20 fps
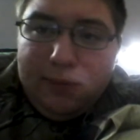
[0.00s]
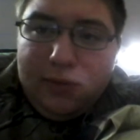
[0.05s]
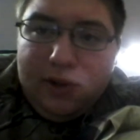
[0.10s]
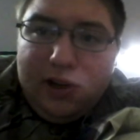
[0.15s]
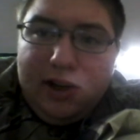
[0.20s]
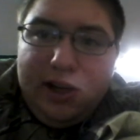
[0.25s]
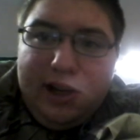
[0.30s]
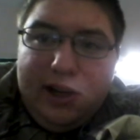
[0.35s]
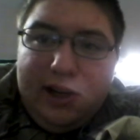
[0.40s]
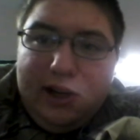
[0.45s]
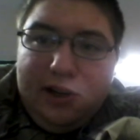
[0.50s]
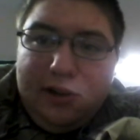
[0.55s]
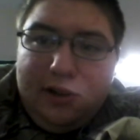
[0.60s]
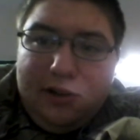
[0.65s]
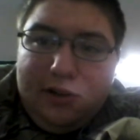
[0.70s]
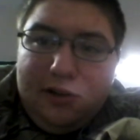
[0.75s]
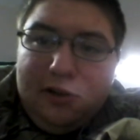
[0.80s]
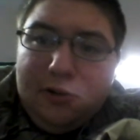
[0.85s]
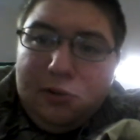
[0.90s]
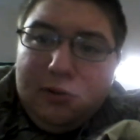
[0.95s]
and I had a
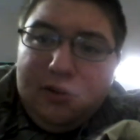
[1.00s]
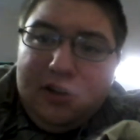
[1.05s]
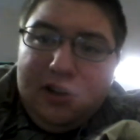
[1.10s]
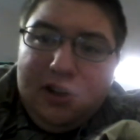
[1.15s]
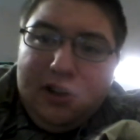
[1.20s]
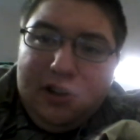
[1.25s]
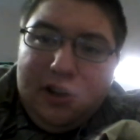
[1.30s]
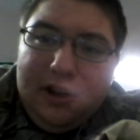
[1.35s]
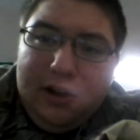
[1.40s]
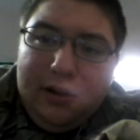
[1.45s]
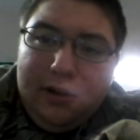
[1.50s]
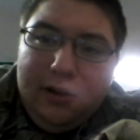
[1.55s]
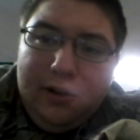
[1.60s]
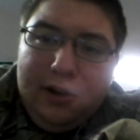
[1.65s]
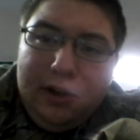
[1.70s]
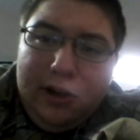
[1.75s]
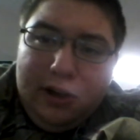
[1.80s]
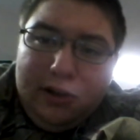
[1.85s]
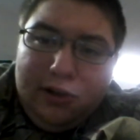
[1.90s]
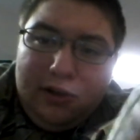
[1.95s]
koozie in there,
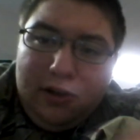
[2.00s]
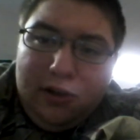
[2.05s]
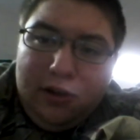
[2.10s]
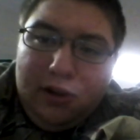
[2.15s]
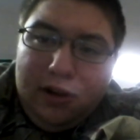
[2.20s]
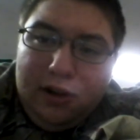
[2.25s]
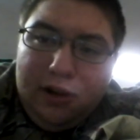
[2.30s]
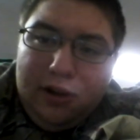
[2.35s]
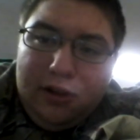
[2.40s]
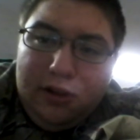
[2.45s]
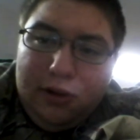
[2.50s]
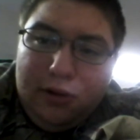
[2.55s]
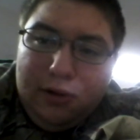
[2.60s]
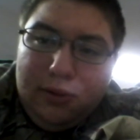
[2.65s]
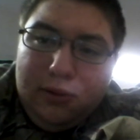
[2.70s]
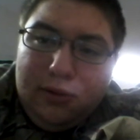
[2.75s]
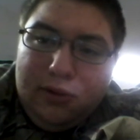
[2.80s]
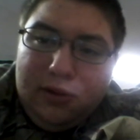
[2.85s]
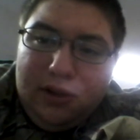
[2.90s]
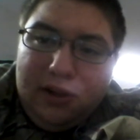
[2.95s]
and I'd slid it in the
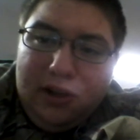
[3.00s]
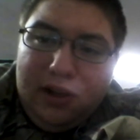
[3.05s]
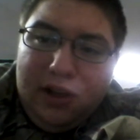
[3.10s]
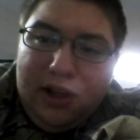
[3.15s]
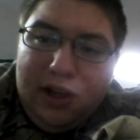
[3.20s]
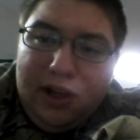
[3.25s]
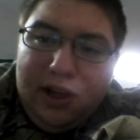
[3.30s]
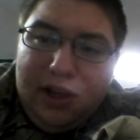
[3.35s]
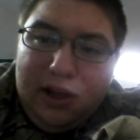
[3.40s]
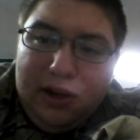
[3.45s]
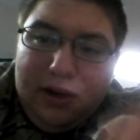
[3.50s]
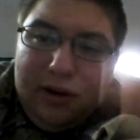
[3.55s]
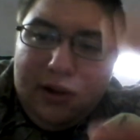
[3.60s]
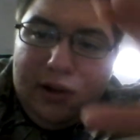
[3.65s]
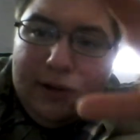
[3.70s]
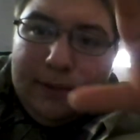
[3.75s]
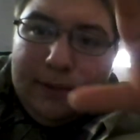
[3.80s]
koozie and